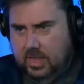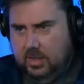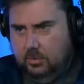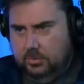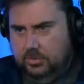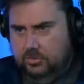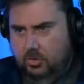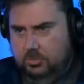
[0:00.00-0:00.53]
hey,
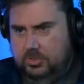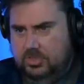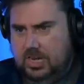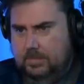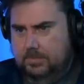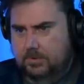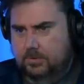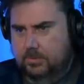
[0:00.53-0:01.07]
only show up to
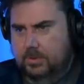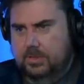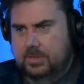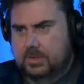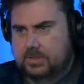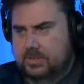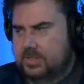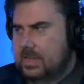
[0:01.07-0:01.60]
chapter 3. That
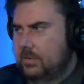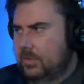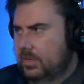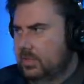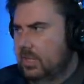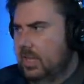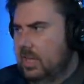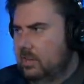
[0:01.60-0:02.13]
doesn't sound like
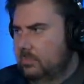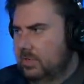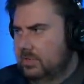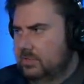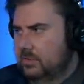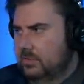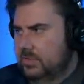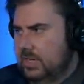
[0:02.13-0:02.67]
a lot, but
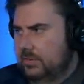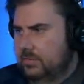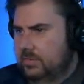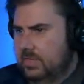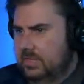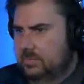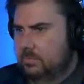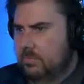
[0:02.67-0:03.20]
it turns out that
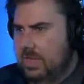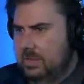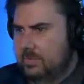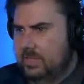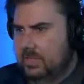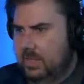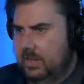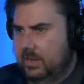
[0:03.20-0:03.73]
that's
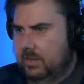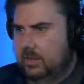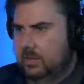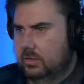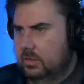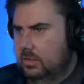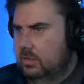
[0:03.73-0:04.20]
maybe like.